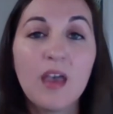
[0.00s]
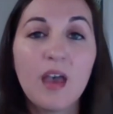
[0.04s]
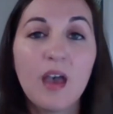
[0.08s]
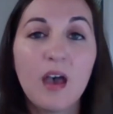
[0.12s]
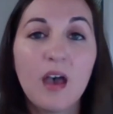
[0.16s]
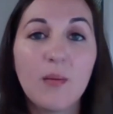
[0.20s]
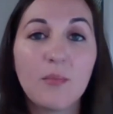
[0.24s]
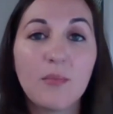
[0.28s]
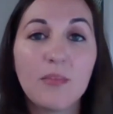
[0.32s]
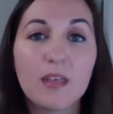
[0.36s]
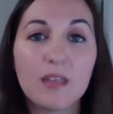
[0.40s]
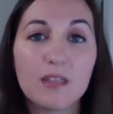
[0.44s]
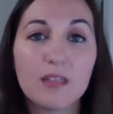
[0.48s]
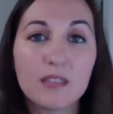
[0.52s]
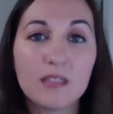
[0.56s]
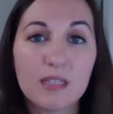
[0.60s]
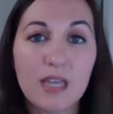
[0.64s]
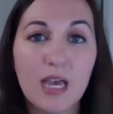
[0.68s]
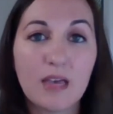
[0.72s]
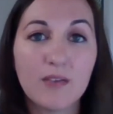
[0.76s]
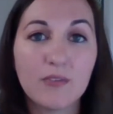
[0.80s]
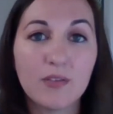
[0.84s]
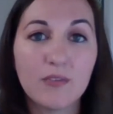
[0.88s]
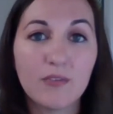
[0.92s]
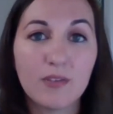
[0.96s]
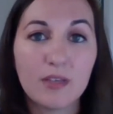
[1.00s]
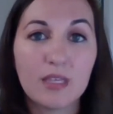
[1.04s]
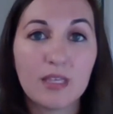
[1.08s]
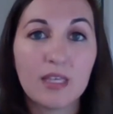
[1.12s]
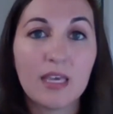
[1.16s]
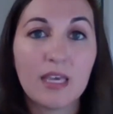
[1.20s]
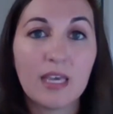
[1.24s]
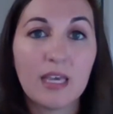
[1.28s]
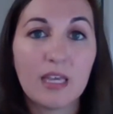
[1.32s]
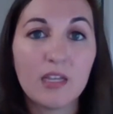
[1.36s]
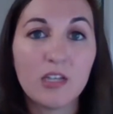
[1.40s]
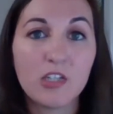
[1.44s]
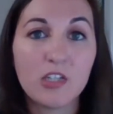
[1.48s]
that staff have
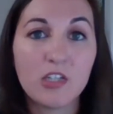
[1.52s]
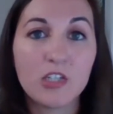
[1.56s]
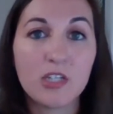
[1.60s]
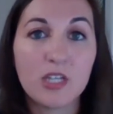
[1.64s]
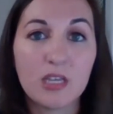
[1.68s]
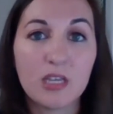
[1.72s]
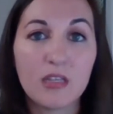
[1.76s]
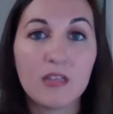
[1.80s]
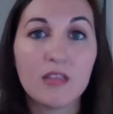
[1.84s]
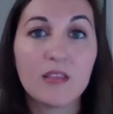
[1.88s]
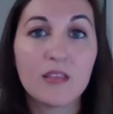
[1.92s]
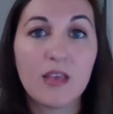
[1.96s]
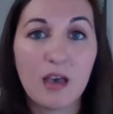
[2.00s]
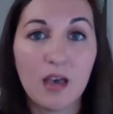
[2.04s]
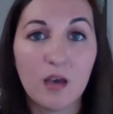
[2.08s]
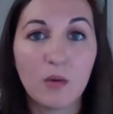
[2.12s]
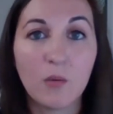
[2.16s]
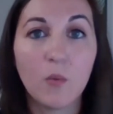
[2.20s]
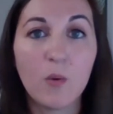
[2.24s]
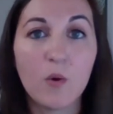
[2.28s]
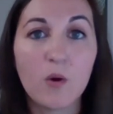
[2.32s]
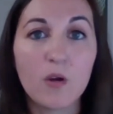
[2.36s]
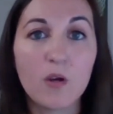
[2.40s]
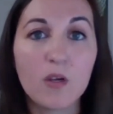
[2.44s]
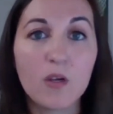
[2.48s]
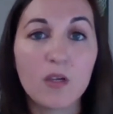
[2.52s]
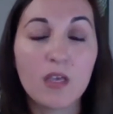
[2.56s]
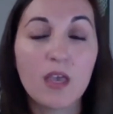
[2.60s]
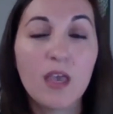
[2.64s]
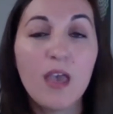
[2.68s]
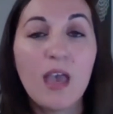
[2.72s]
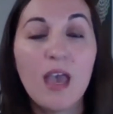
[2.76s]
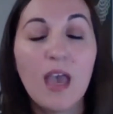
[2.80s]
engaged in that work.